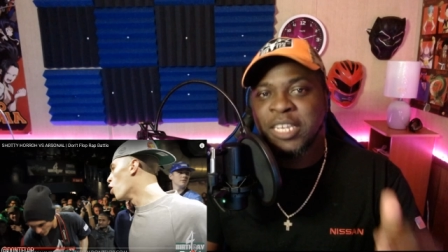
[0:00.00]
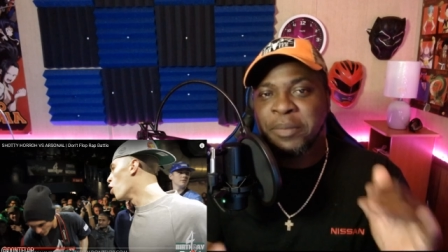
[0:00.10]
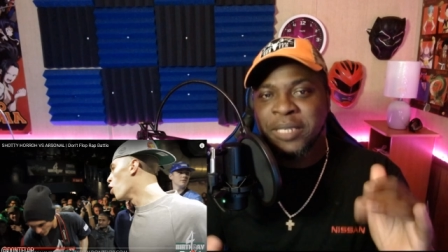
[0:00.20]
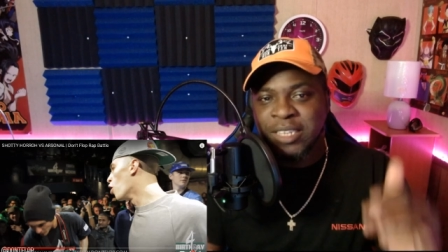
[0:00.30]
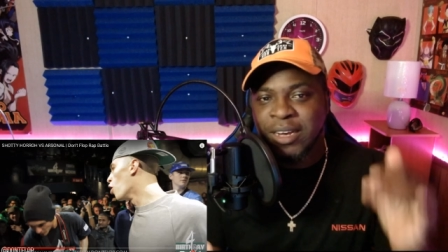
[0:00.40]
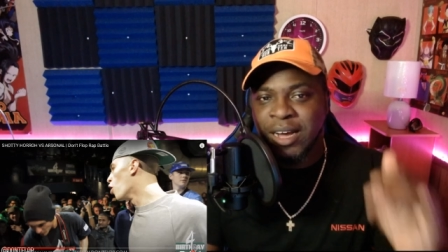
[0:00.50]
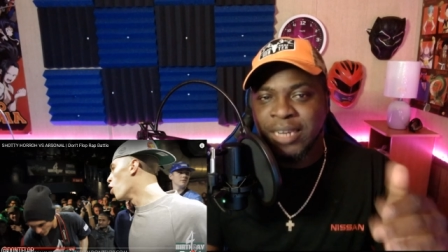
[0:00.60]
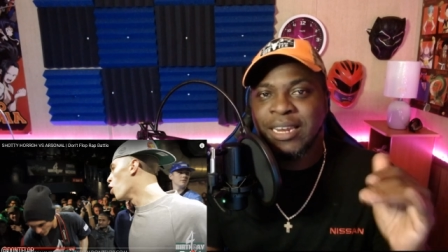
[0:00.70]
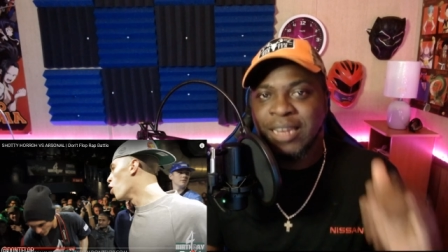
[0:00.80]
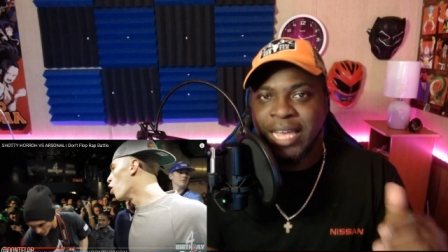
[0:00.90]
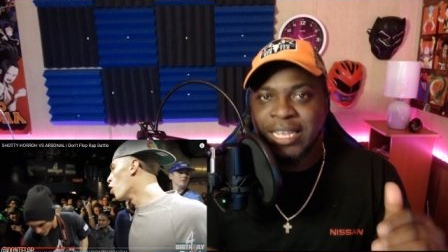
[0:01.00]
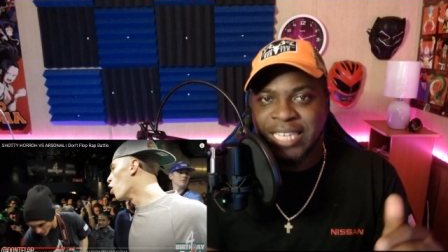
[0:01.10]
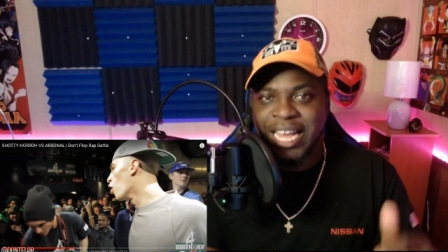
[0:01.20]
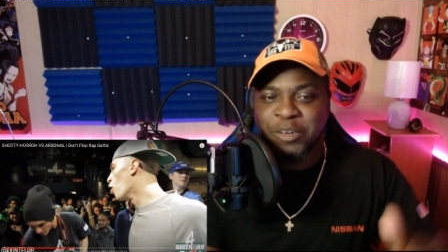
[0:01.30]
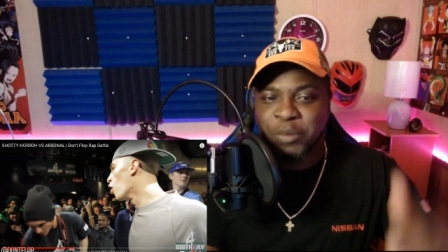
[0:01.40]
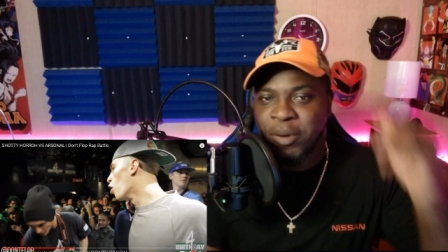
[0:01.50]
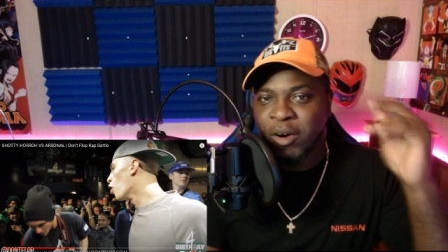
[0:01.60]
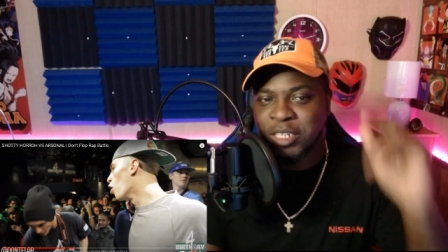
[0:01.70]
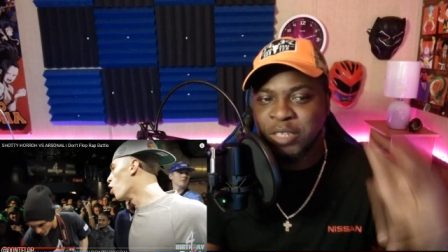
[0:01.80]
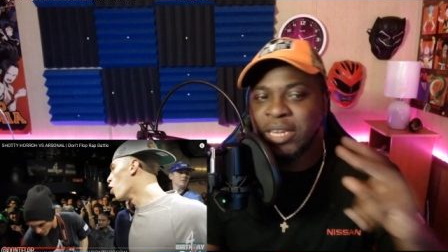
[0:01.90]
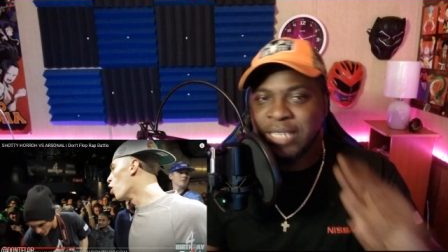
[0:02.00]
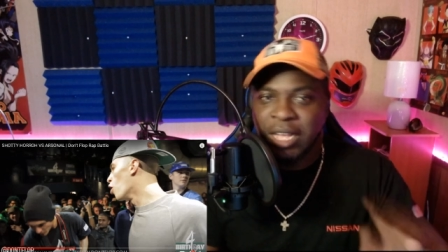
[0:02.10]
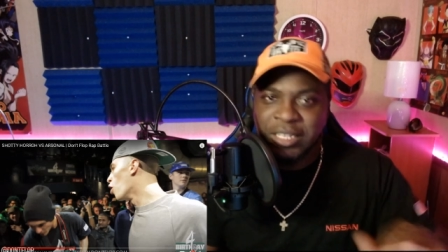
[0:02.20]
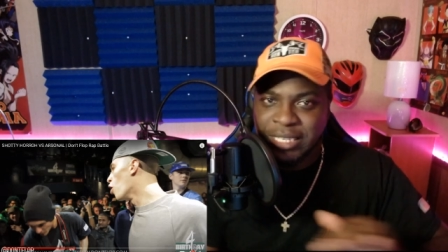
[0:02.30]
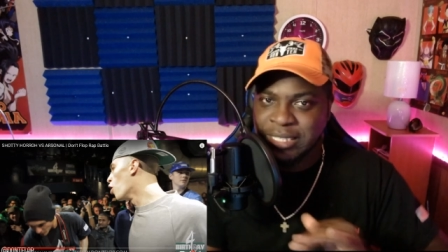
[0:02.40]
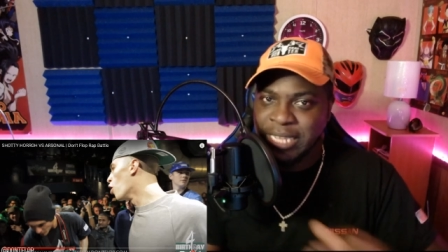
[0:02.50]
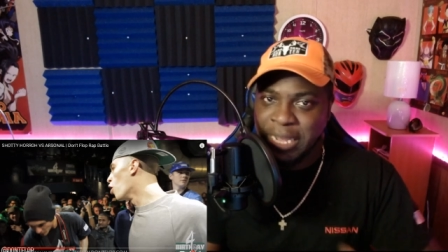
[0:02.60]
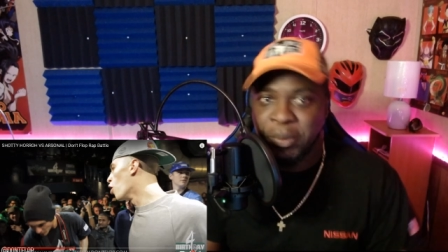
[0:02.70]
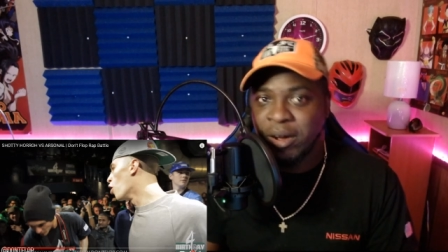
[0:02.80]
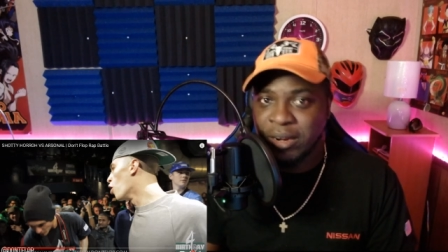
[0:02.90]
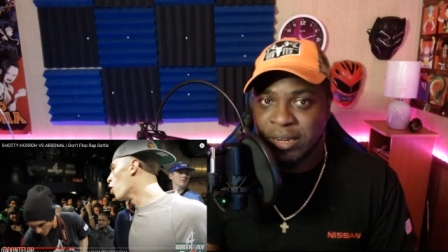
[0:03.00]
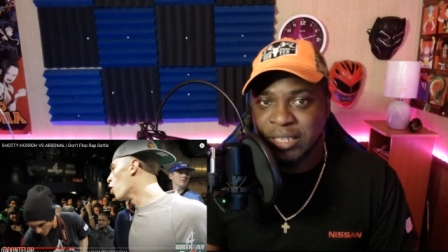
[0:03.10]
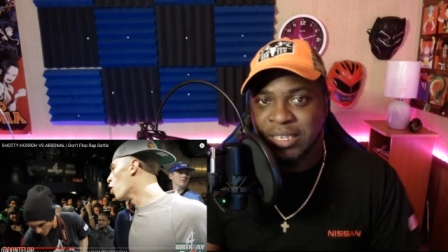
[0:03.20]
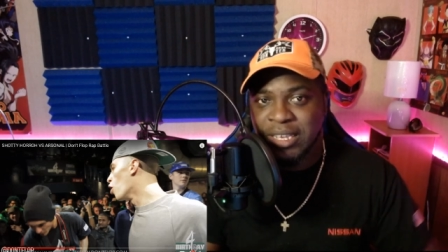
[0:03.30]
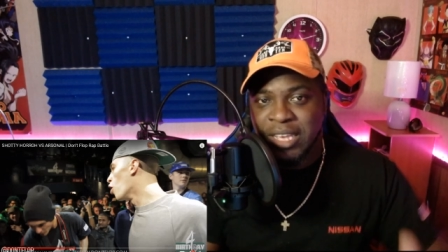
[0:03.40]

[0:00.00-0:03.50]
get me to hundred likes, I do part two. Let y'all get the second part of this.